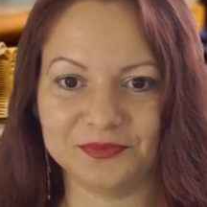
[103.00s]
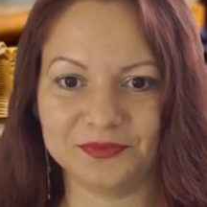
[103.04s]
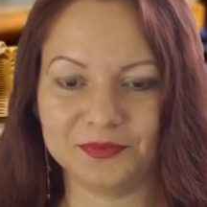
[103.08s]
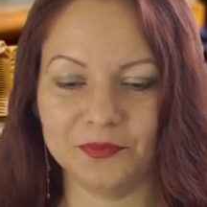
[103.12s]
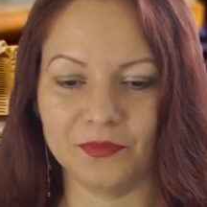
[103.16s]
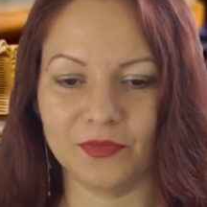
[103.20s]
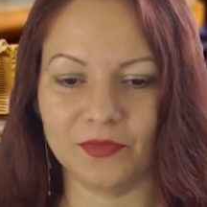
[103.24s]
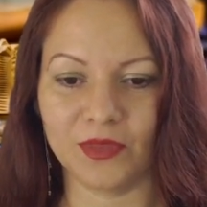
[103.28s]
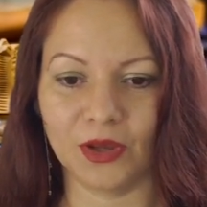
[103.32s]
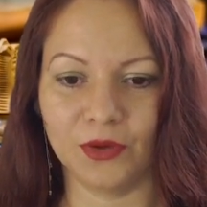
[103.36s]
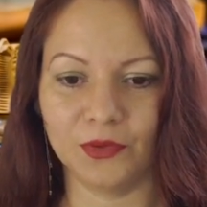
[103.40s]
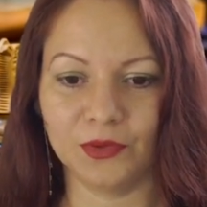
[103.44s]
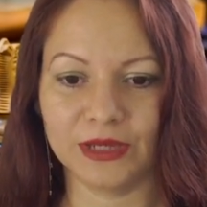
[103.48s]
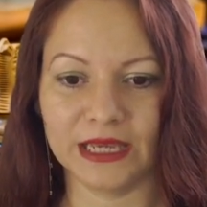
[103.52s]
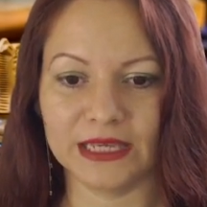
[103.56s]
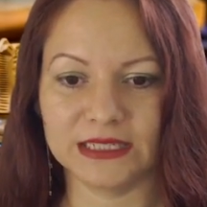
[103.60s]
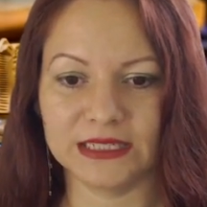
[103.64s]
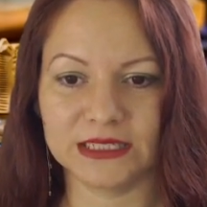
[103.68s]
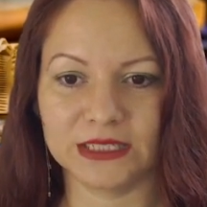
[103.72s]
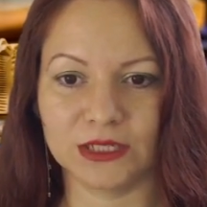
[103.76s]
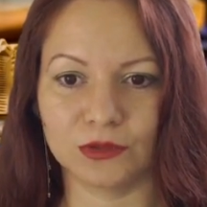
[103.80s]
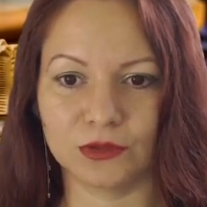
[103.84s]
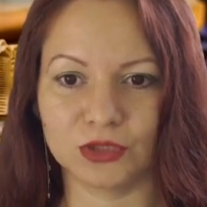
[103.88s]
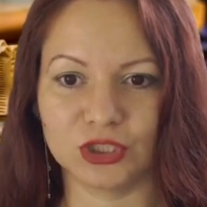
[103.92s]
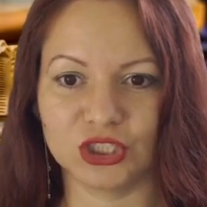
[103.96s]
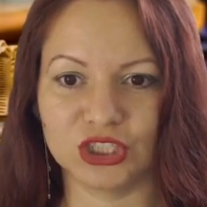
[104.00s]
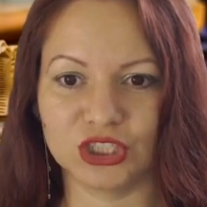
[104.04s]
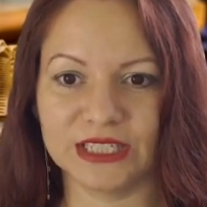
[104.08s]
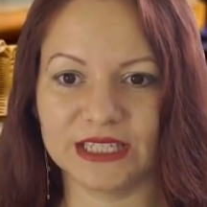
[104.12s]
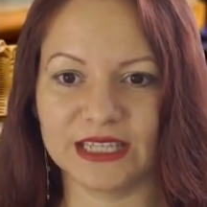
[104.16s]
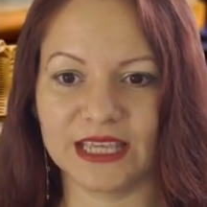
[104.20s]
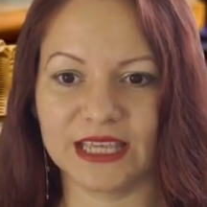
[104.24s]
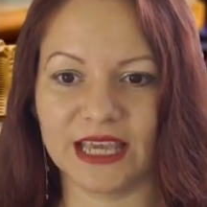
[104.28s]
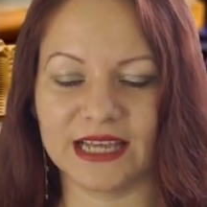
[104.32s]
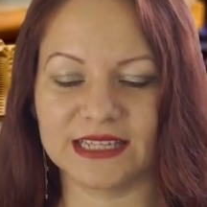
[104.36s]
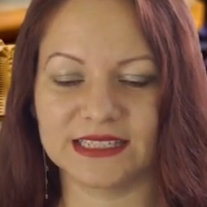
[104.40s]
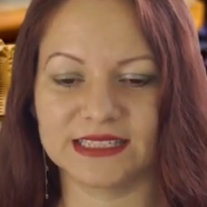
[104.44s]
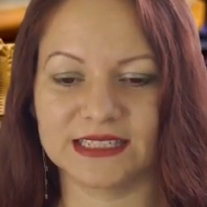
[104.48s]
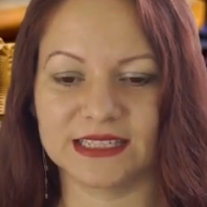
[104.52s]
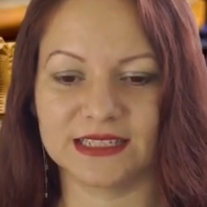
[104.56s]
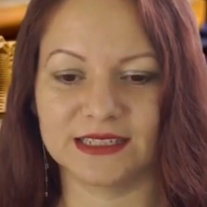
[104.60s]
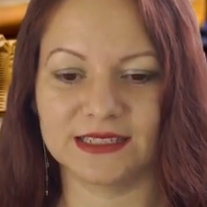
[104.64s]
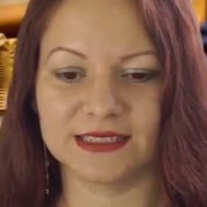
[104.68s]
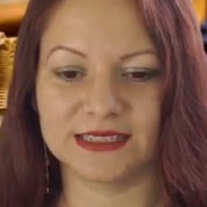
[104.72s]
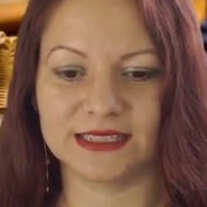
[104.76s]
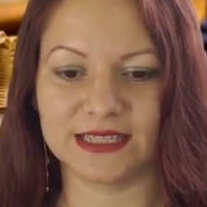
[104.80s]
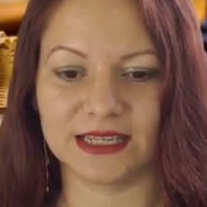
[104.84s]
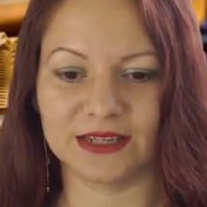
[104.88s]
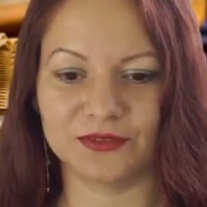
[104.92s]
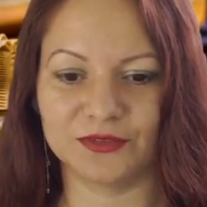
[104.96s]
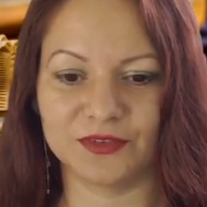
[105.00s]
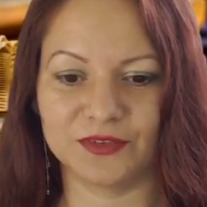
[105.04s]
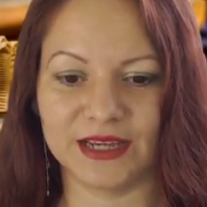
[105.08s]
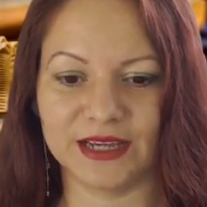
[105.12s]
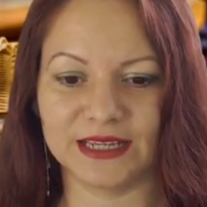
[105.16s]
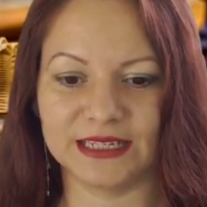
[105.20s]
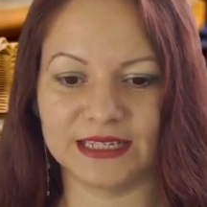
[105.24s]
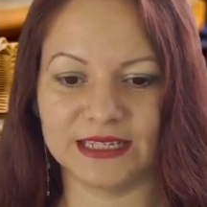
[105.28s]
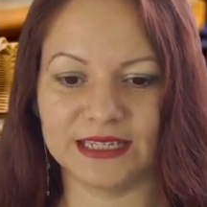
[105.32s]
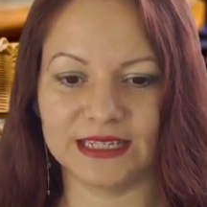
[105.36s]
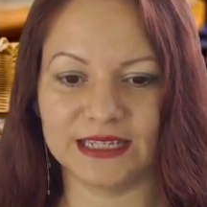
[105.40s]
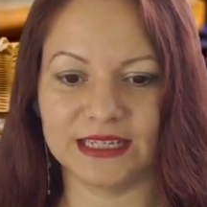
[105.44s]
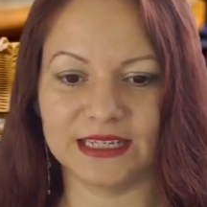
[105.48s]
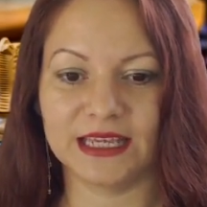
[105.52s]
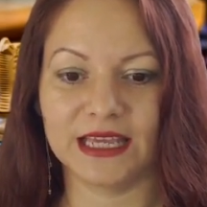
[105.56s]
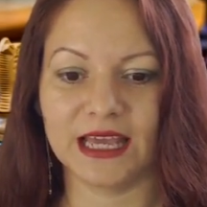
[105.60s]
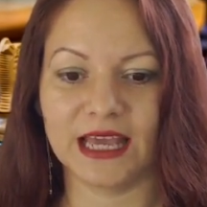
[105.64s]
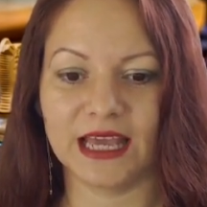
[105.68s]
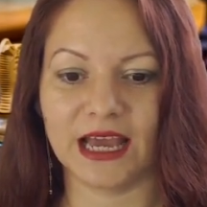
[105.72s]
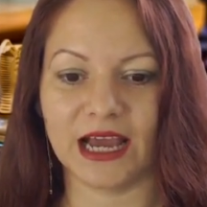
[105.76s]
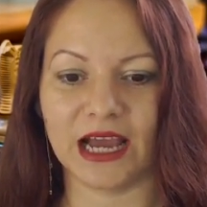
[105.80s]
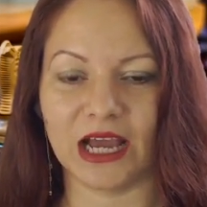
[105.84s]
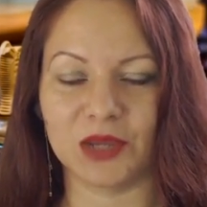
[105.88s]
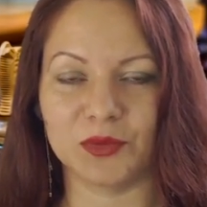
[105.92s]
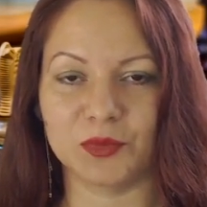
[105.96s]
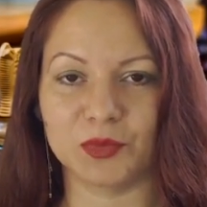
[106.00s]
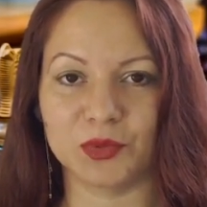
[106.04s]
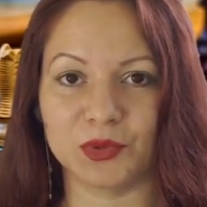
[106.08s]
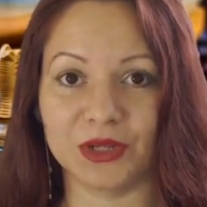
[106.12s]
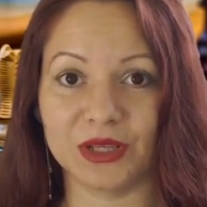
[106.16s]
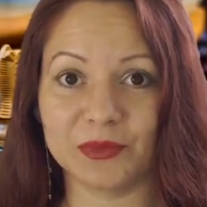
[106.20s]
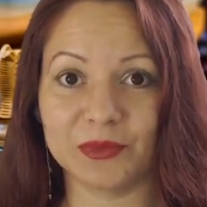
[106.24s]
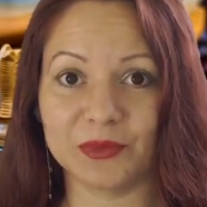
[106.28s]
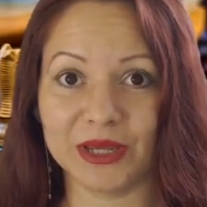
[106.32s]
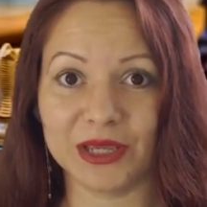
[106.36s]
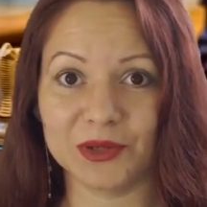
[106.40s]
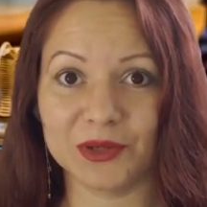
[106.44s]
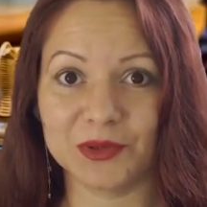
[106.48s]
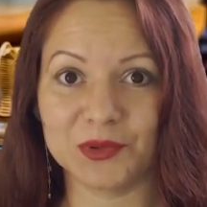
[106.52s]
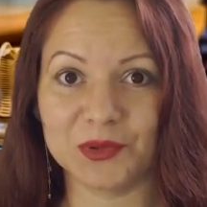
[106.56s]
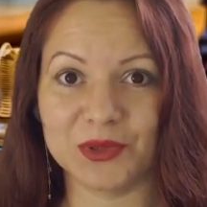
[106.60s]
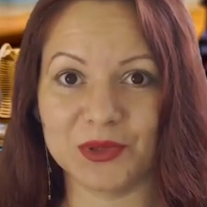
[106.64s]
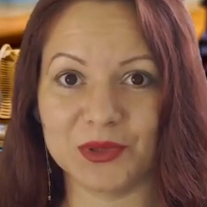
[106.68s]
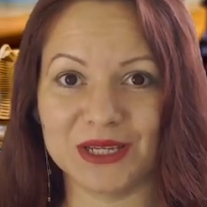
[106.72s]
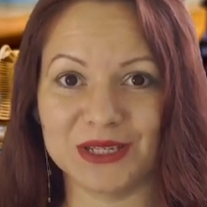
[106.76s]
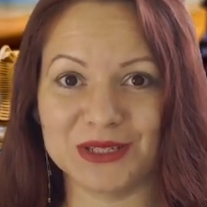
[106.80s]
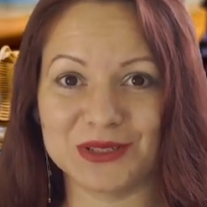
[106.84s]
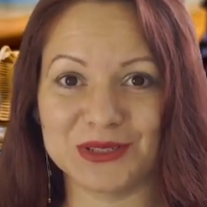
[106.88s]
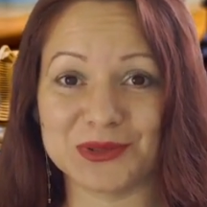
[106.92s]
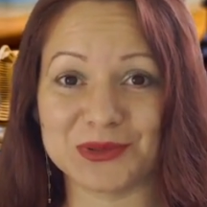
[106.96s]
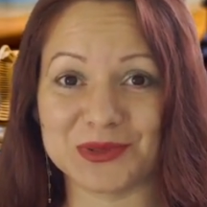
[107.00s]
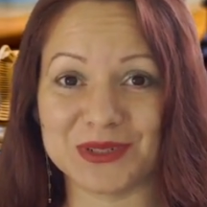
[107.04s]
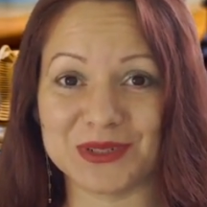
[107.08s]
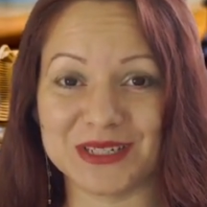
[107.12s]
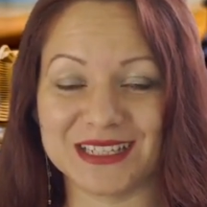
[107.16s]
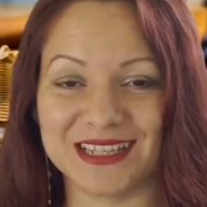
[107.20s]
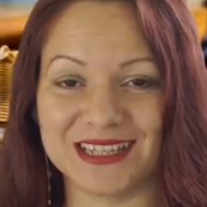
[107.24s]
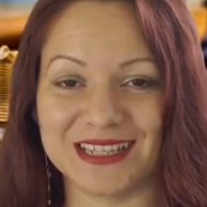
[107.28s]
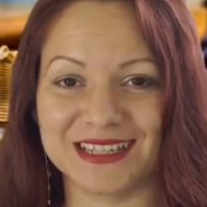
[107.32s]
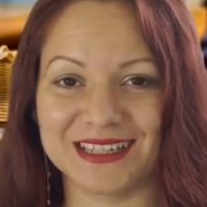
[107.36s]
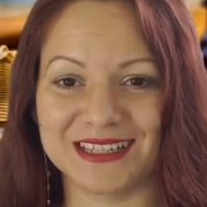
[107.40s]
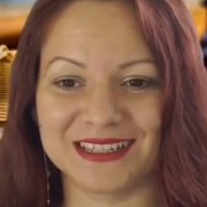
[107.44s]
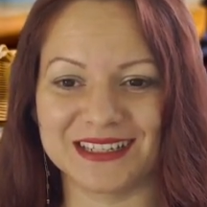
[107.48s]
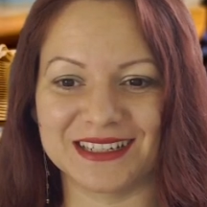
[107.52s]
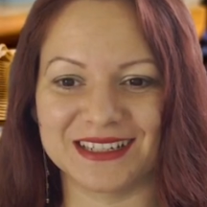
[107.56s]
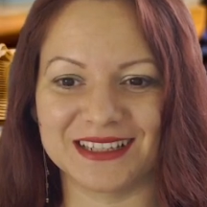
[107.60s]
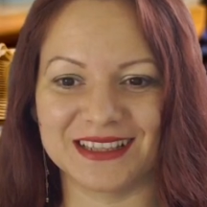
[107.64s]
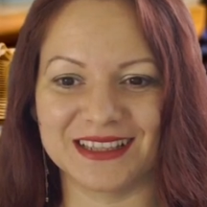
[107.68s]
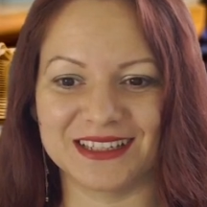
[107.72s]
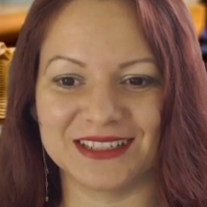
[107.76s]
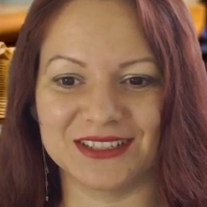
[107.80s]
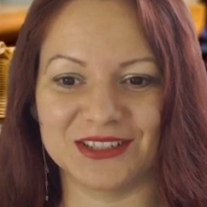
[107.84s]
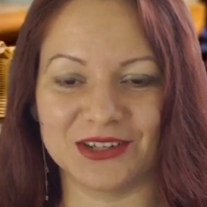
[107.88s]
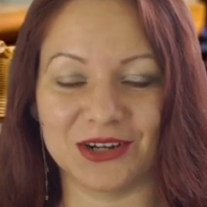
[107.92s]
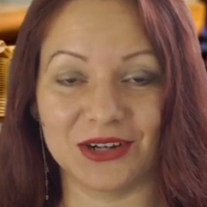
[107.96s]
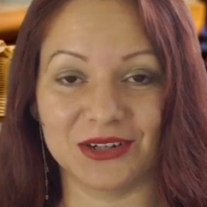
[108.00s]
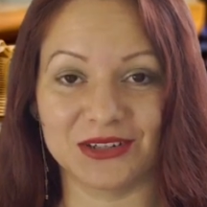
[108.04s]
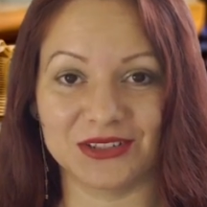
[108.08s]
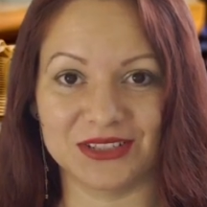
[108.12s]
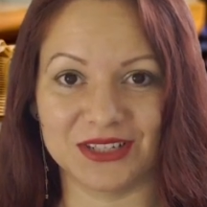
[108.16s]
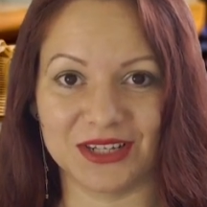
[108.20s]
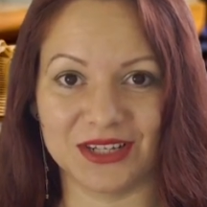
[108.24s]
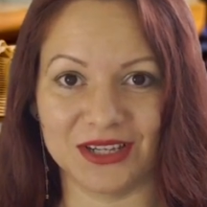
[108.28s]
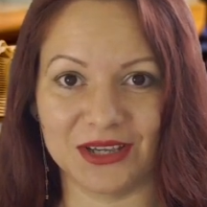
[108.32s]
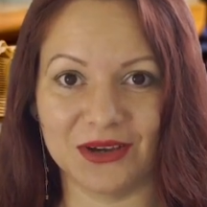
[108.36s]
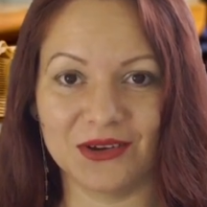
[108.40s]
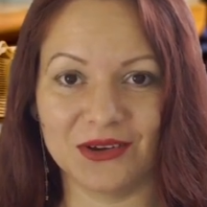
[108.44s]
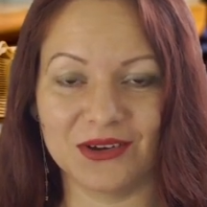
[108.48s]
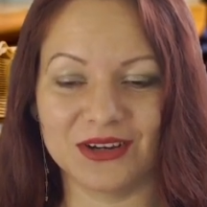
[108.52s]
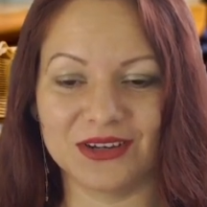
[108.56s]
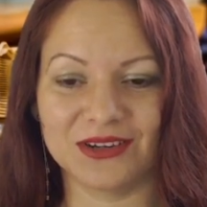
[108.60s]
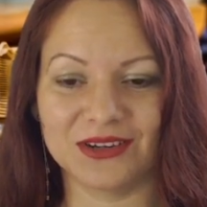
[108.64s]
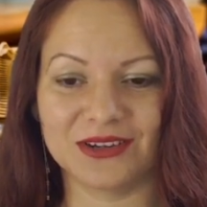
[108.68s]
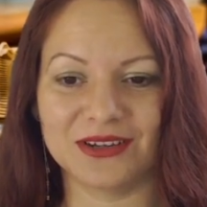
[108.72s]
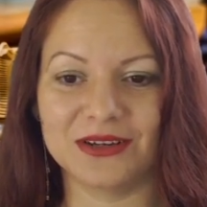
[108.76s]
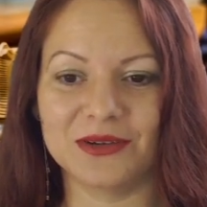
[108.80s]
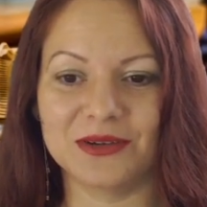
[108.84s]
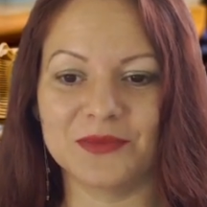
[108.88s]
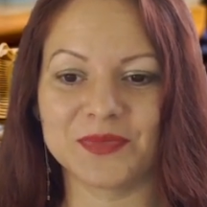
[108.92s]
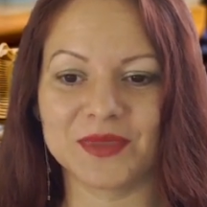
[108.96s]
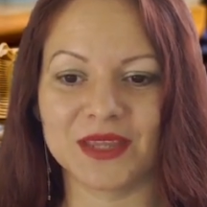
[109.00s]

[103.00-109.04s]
Okay, so she castles, and finally I bring my queen toward the dark diagonal